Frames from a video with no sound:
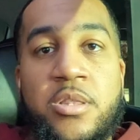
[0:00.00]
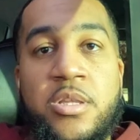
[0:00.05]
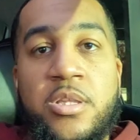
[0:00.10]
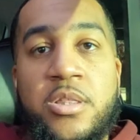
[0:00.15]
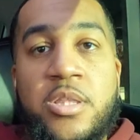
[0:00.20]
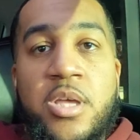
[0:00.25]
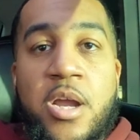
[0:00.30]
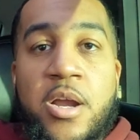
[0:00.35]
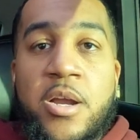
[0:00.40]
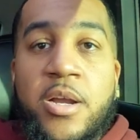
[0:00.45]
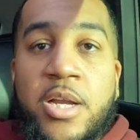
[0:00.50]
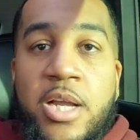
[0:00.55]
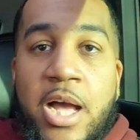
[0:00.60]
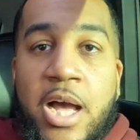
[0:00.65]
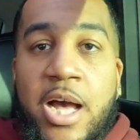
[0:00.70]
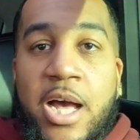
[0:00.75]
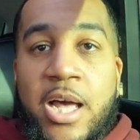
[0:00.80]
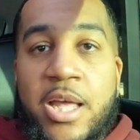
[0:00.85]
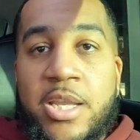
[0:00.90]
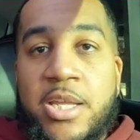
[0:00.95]
The third
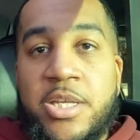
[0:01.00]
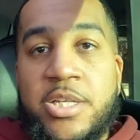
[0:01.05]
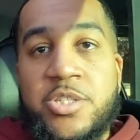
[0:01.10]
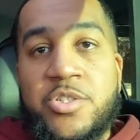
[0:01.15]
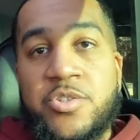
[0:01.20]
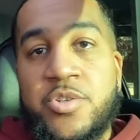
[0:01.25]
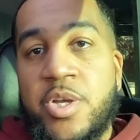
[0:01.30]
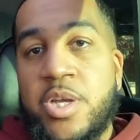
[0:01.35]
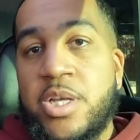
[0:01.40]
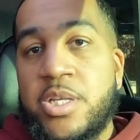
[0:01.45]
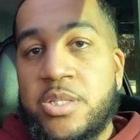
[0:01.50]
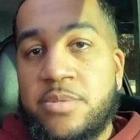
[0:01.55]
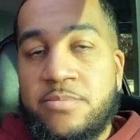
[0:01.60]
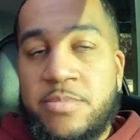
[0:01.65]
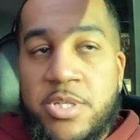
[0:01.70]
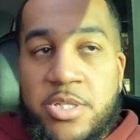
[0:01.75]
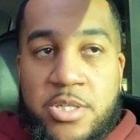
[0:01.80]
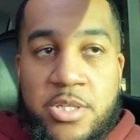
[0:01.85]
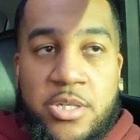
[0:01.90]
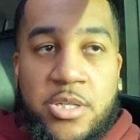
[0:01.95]
con is
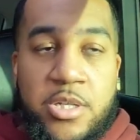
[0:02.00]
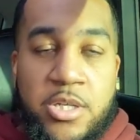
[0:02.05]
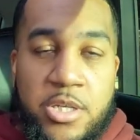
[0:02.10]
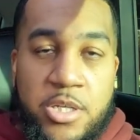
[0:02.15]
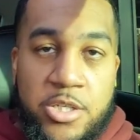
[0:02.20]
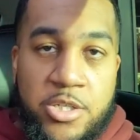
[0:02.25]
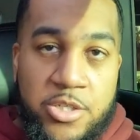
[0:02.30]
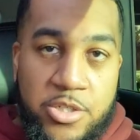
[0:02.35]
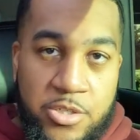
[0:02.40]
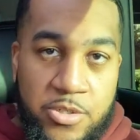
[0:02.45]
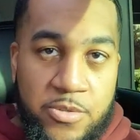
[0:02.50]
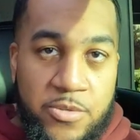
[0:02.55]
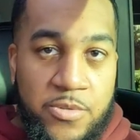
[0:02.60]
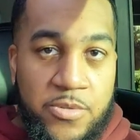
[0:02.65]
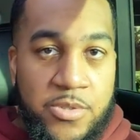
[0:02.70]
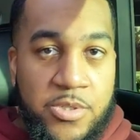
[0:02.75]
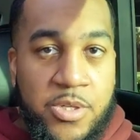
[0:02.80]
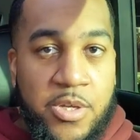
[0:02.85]
transmission issues.